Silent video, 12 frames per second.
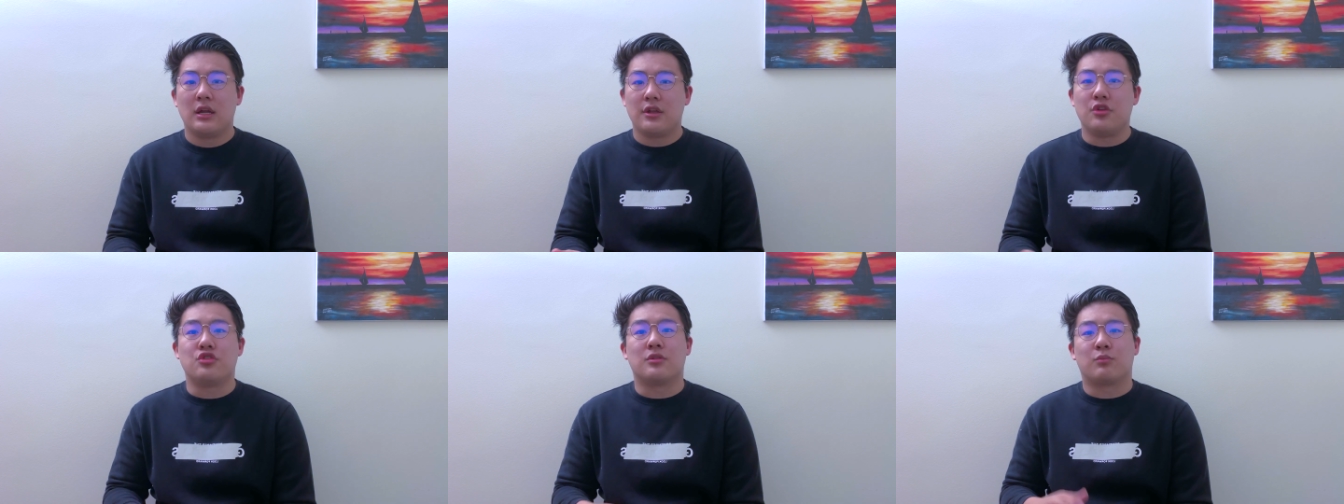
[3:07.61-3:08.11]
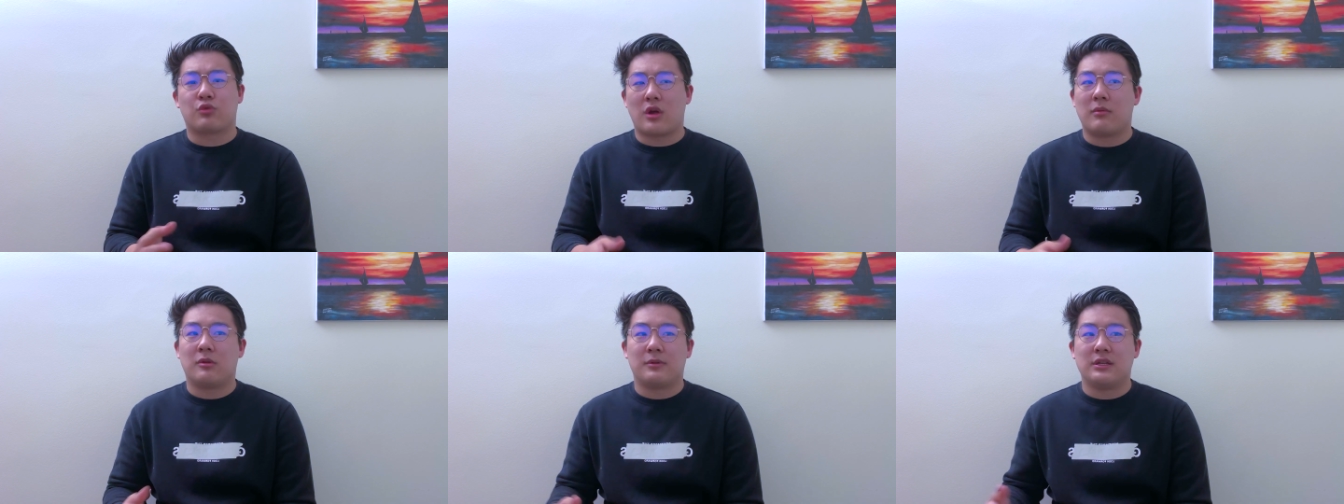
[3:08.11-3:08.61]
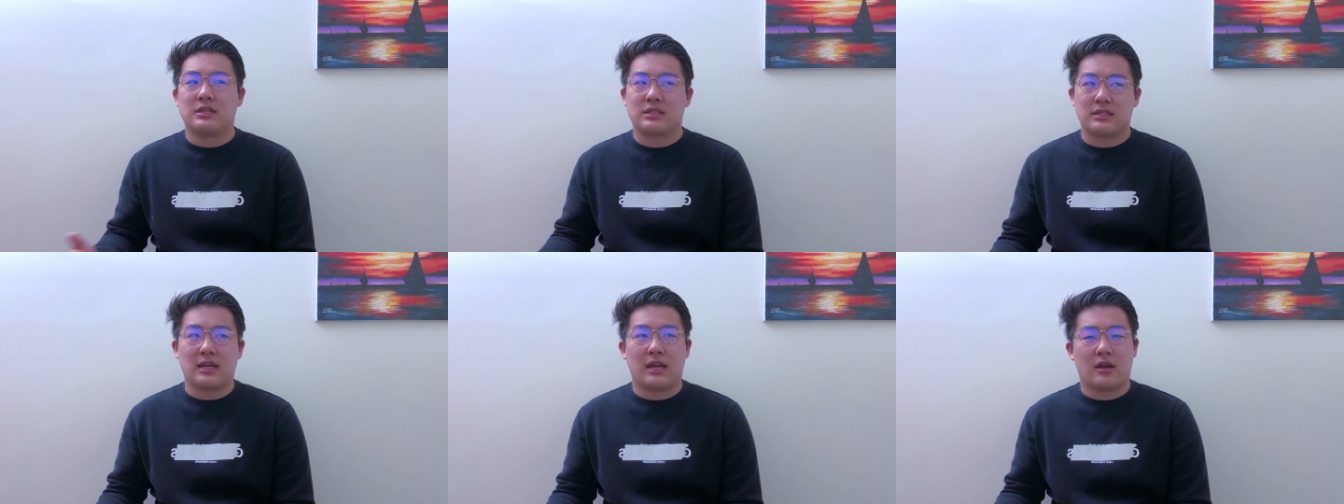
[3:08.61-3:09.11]
you should probably
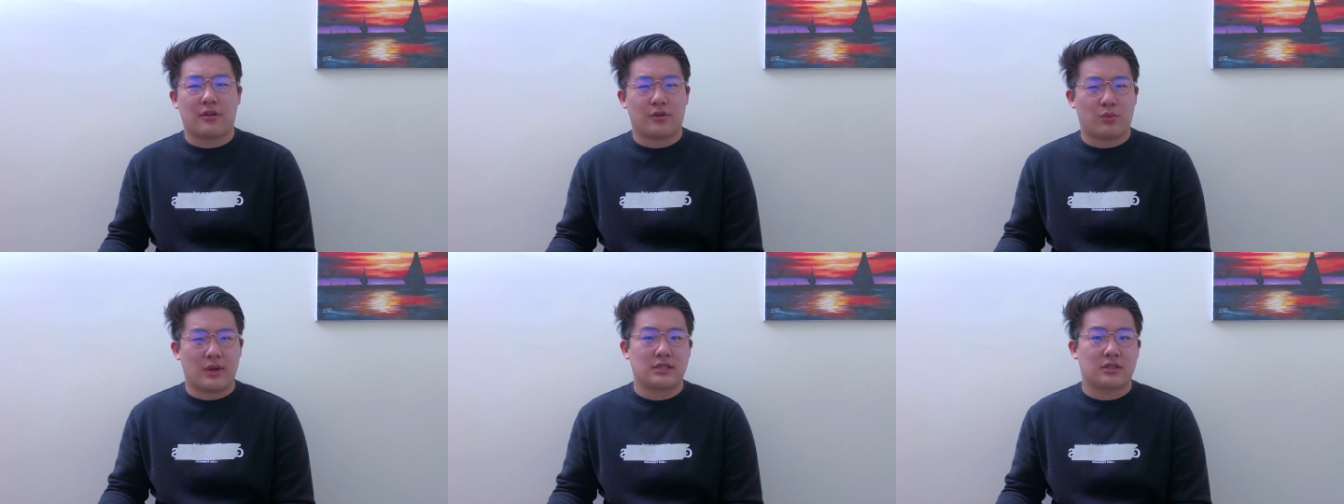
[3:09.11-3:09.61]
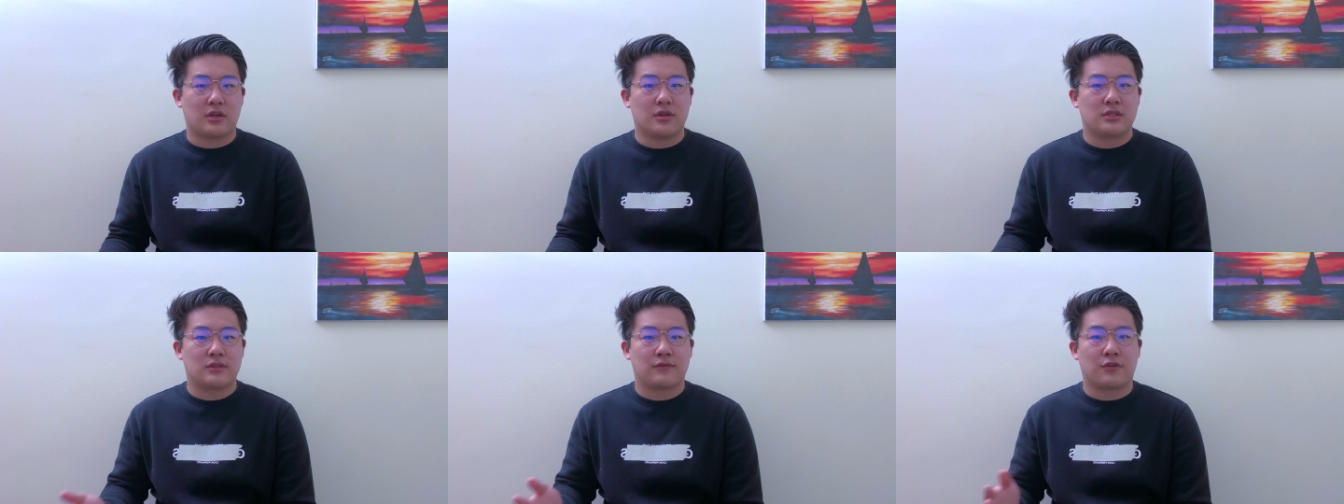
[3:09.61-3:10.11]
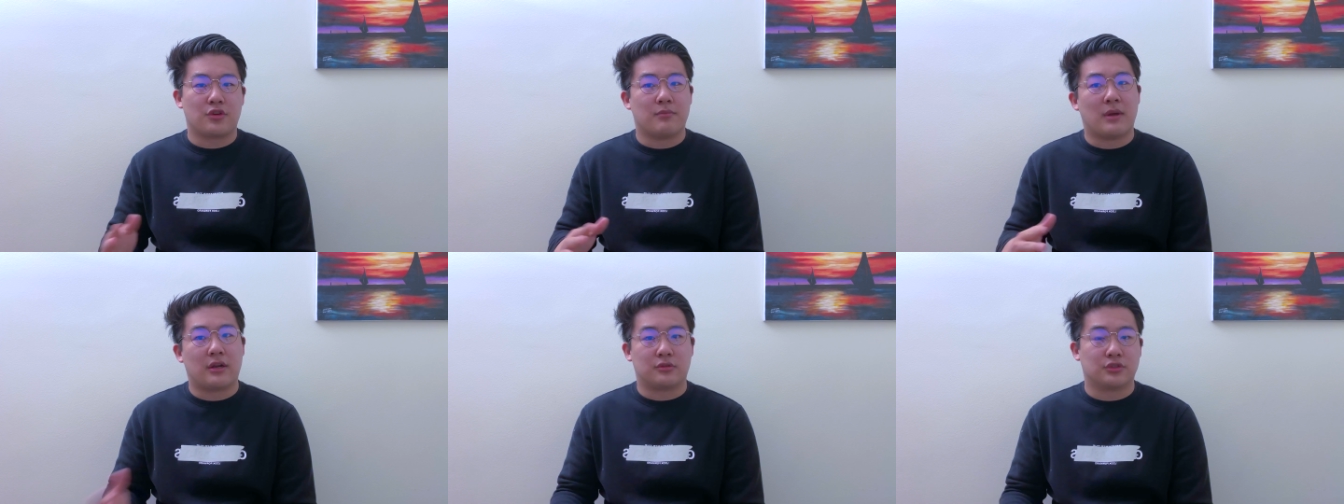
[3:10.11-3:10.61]
stay on the West Coast for your
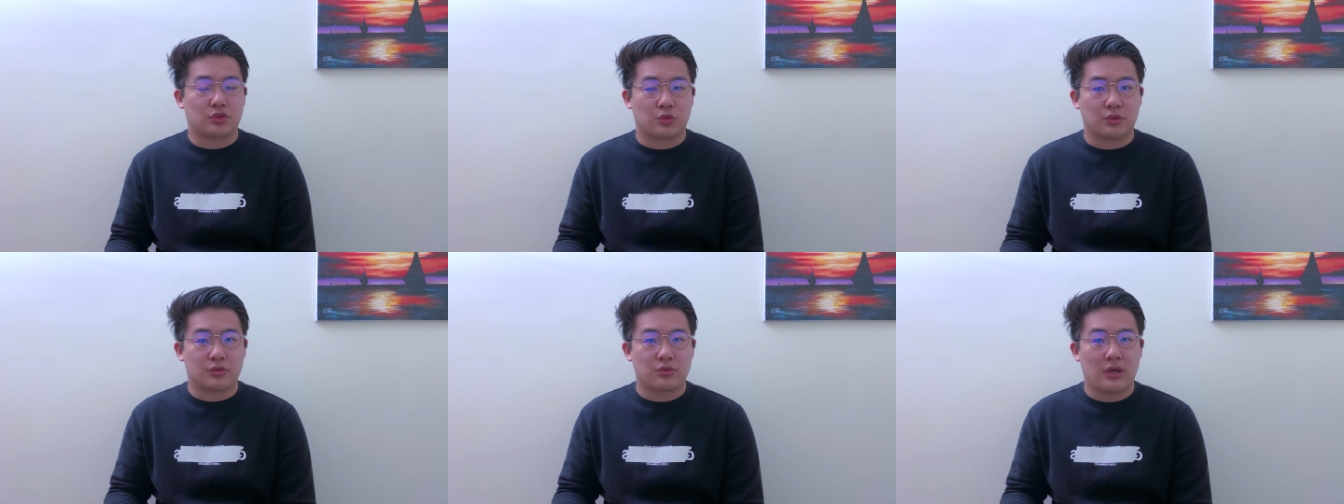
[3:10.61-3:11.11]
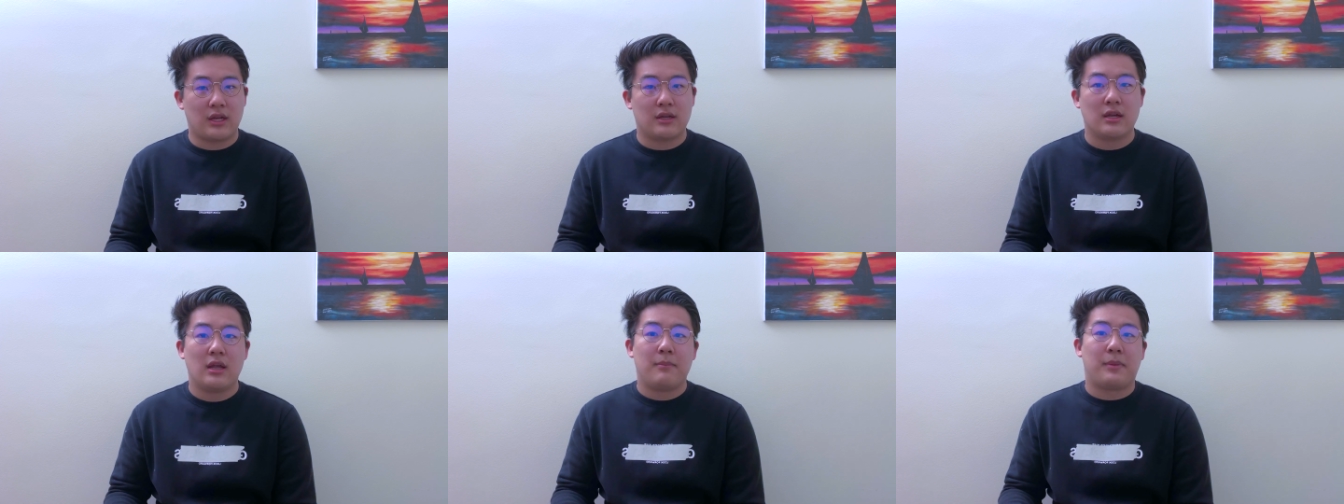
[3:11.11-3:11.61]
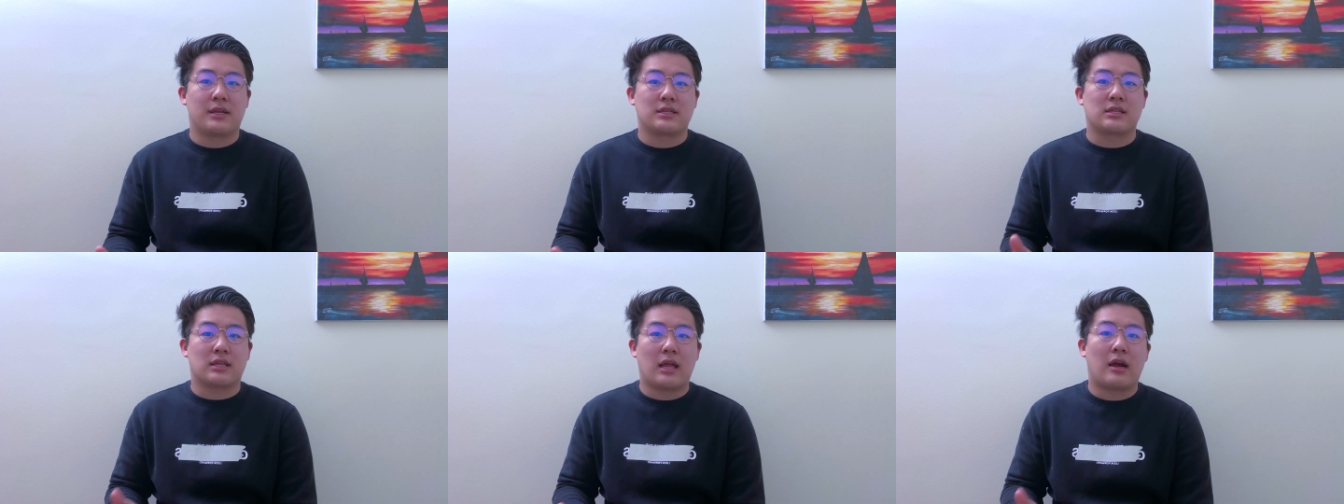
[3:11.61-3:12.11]
medical school training because
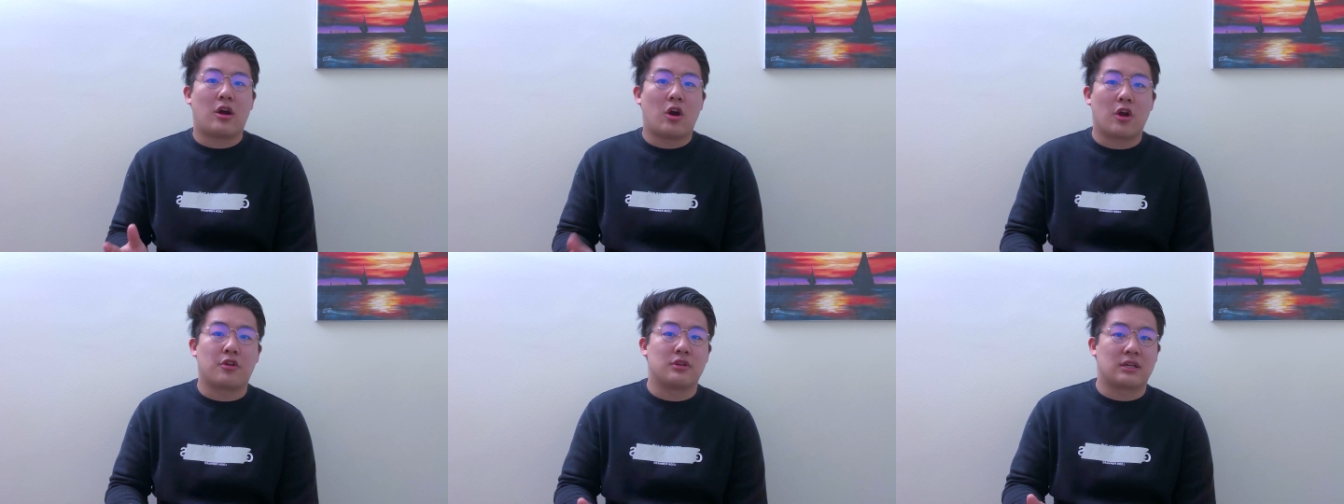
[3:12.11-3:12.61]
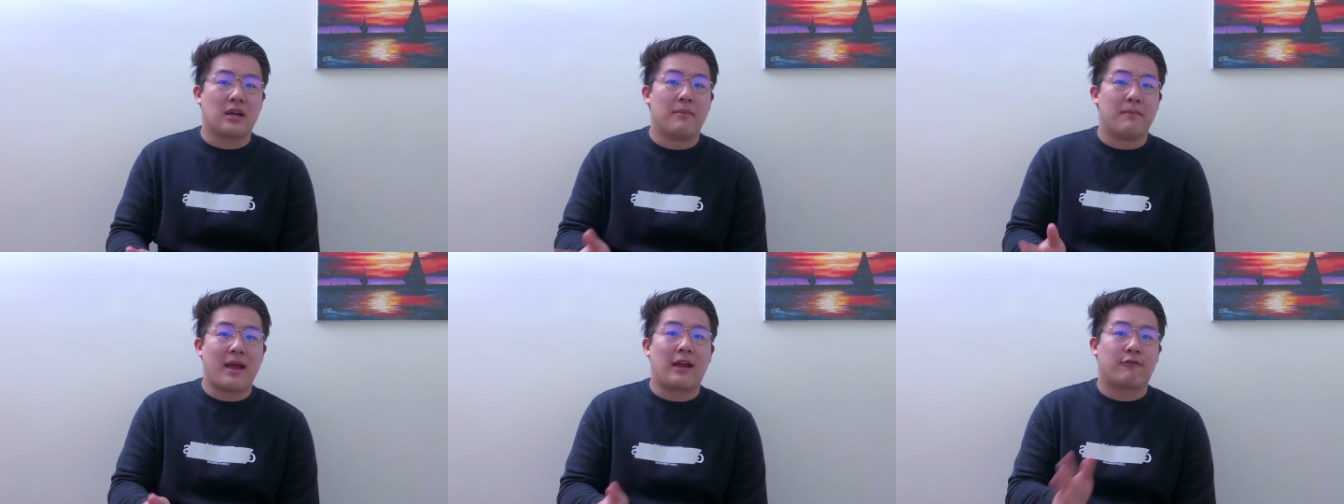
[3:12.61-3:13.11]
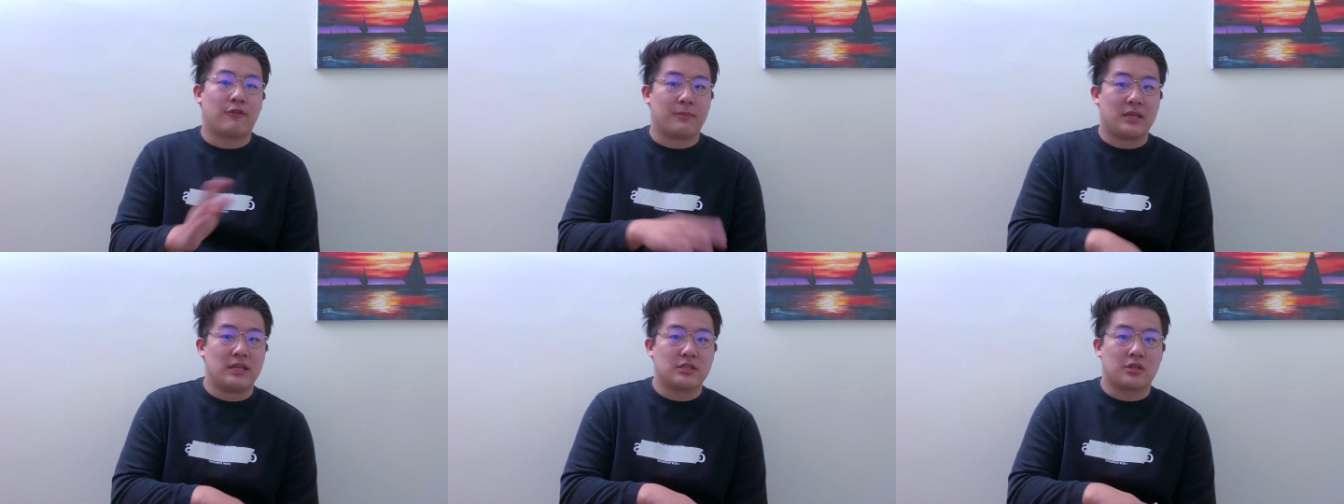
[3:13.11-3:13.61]
it's a lot harder to come back from the
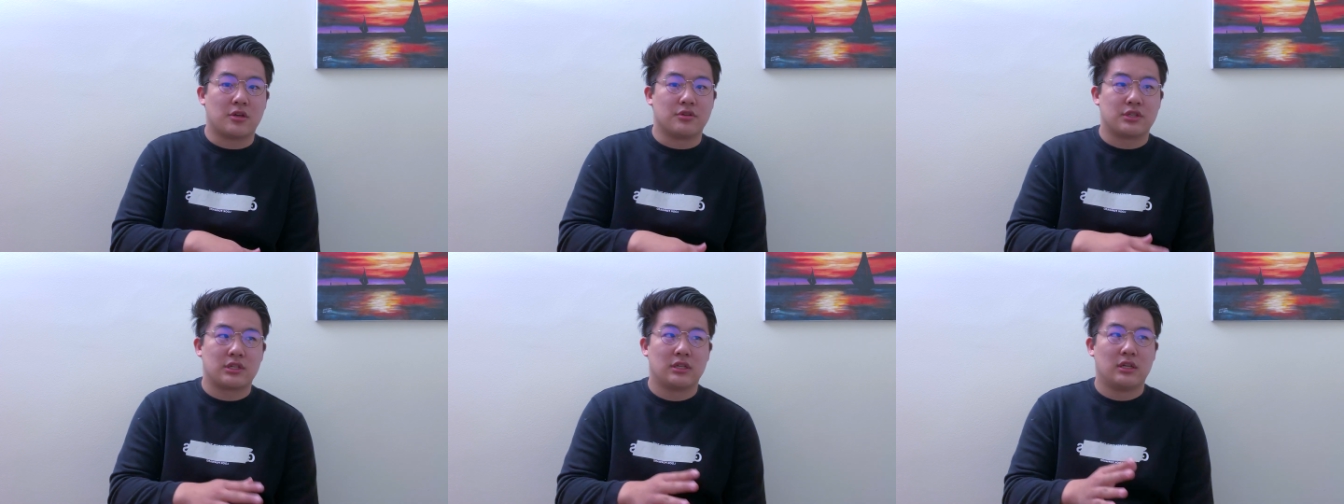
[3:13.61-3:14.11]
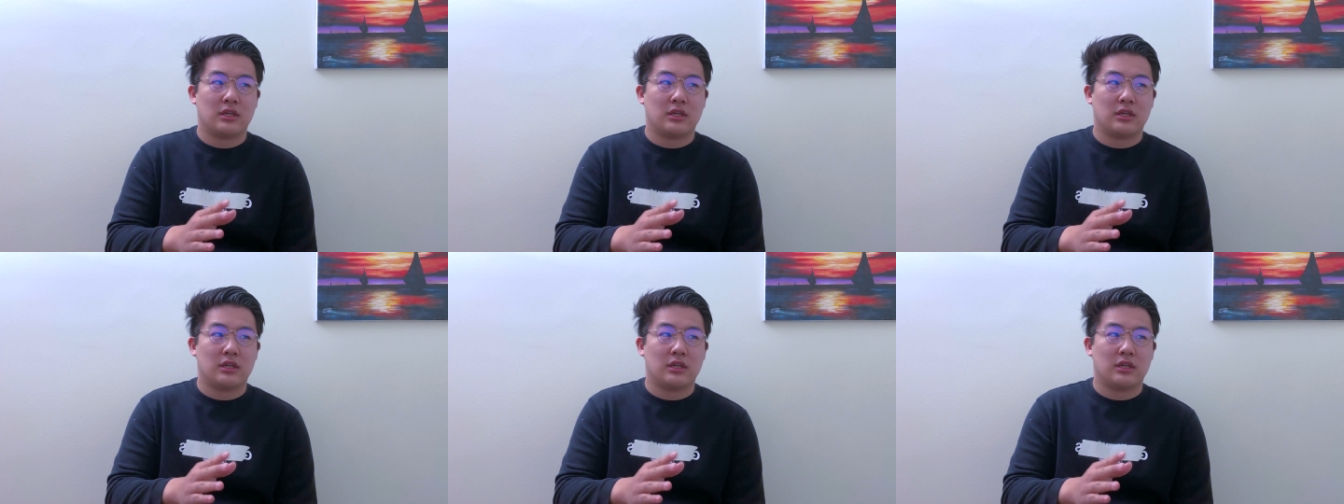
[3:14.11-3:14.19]
East Coast